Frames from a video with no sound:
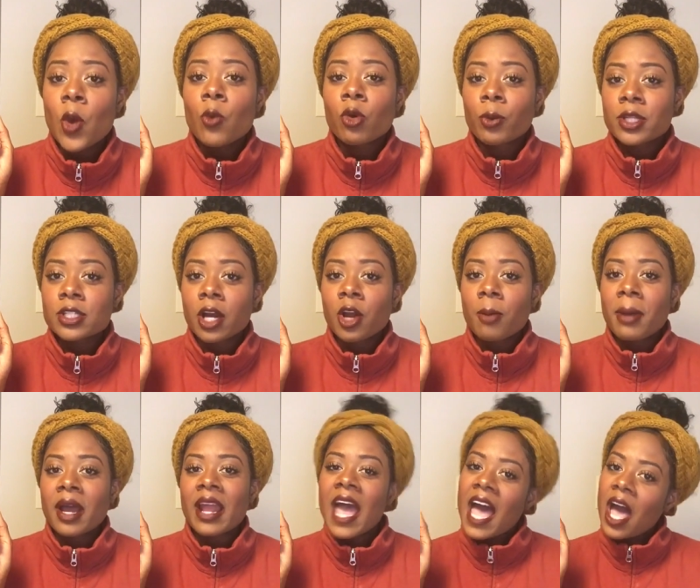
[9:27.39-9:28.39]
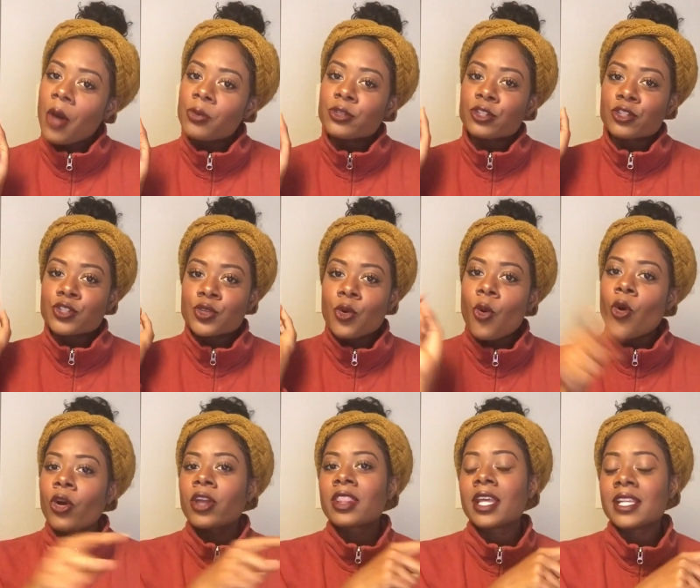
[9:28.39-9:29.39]
where we talk about how to
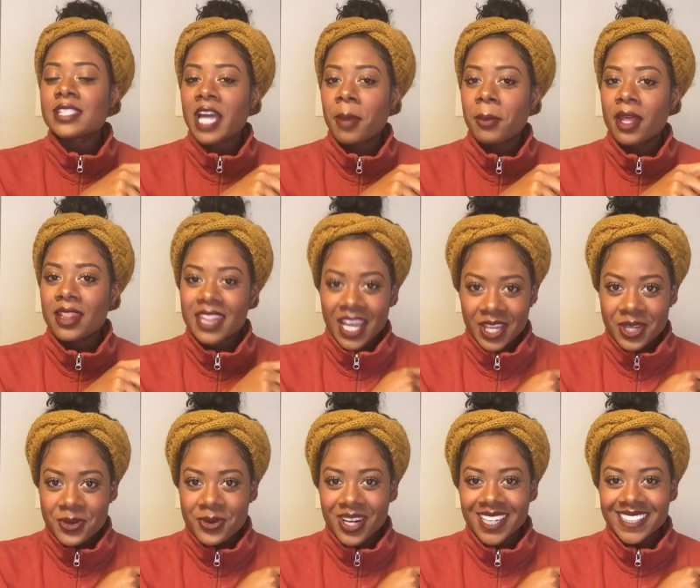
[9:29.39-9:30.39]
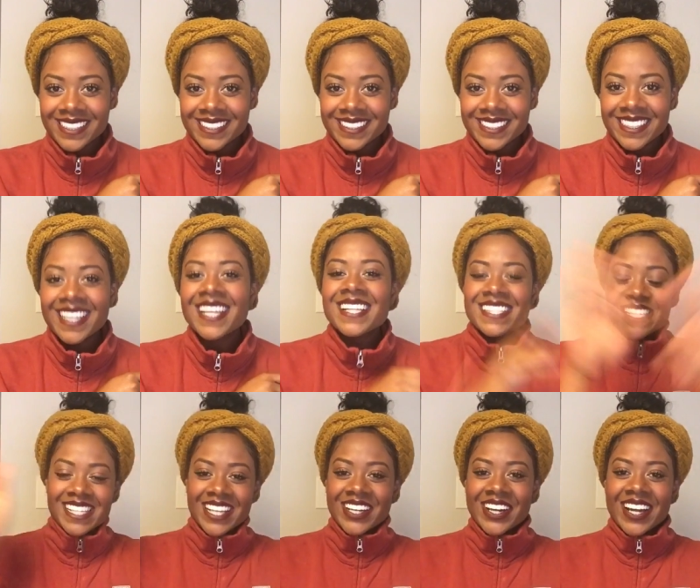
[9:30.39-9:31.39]
score the assignment that you want. See
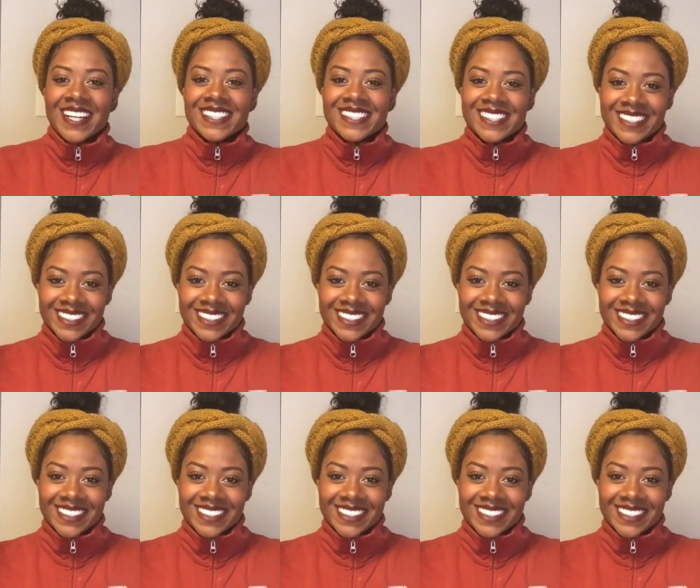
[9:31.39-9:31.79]
you later, guys.